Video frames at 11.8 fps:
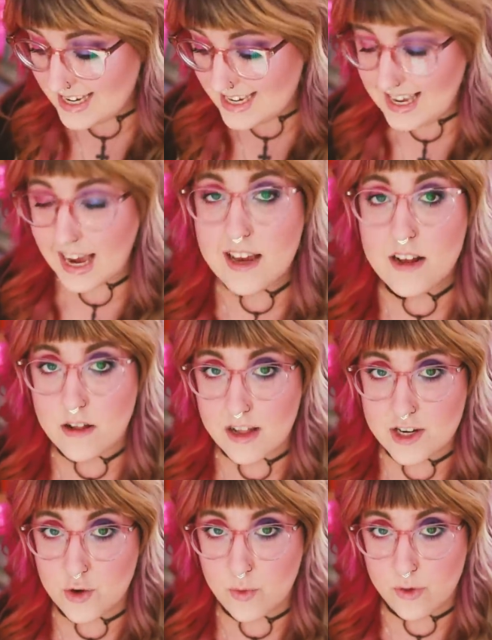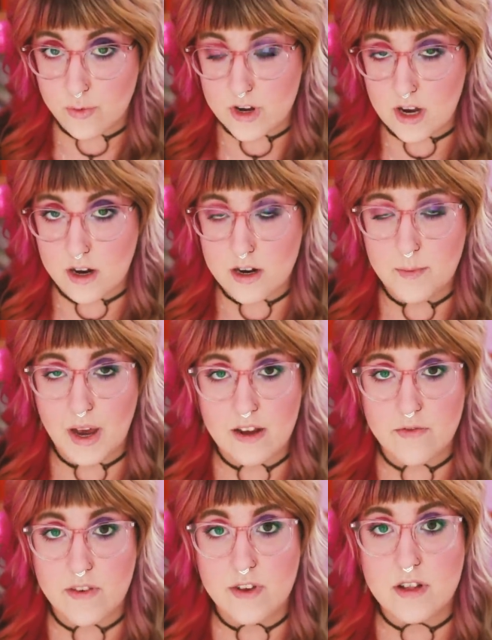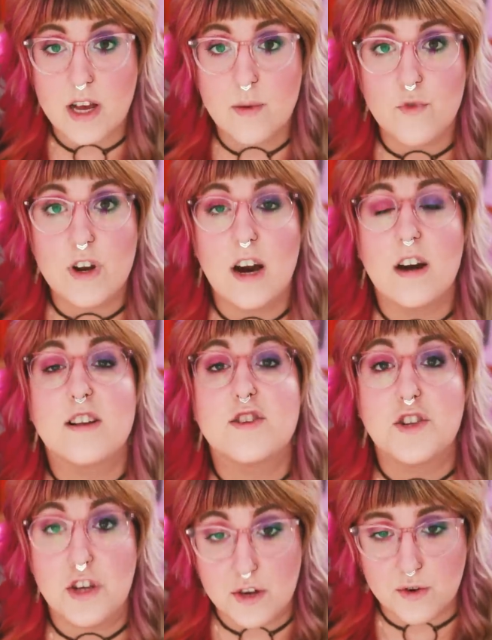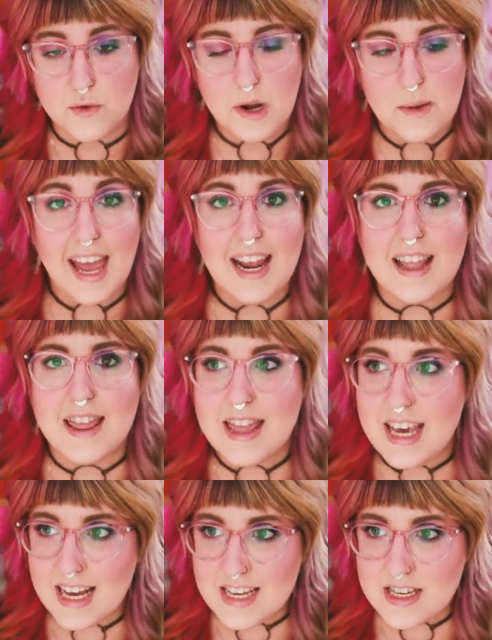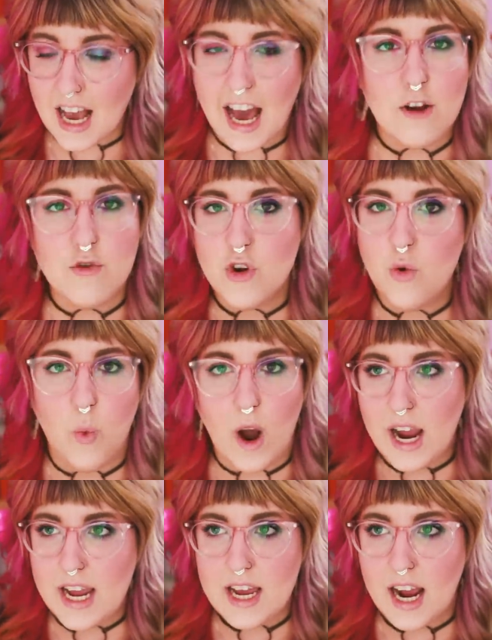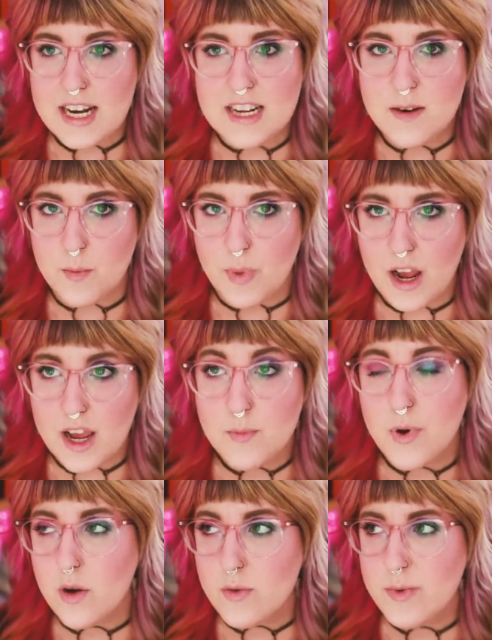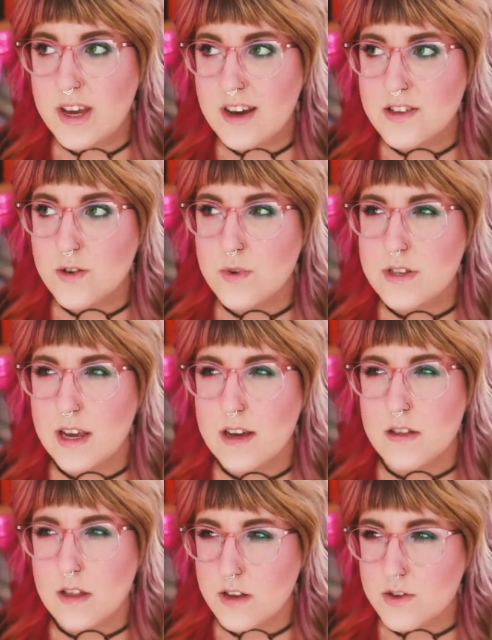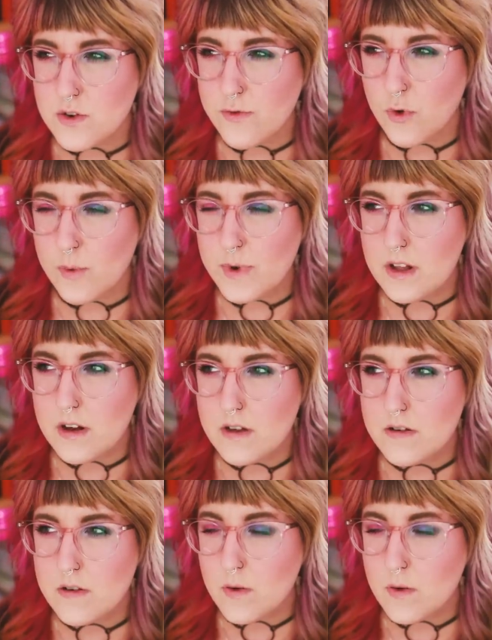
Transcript: a second collection with Rihanna, MAC Viva Glam Rihanna two. And this, I don't know why I didn't buy it, probably because it was like a luster formula.